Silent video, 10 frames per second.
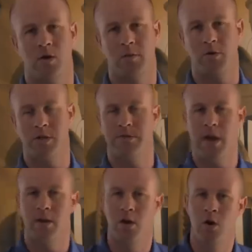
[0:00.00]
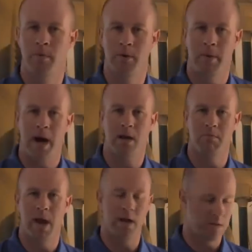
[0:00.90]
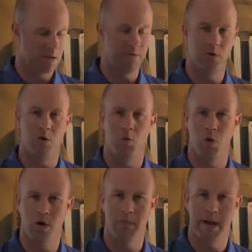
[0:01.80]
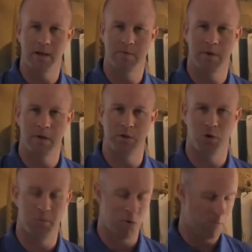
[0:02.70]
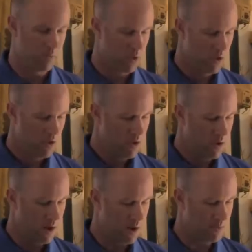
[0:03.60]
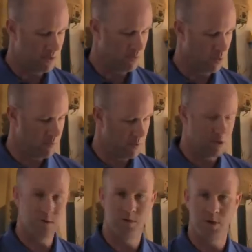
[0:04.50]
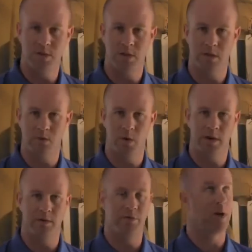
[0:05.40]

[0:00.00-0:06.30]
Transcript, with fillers: So I'm Chris van der Loo, I'm the market manager for water management in Trimble. Um, and we've been introducing this week at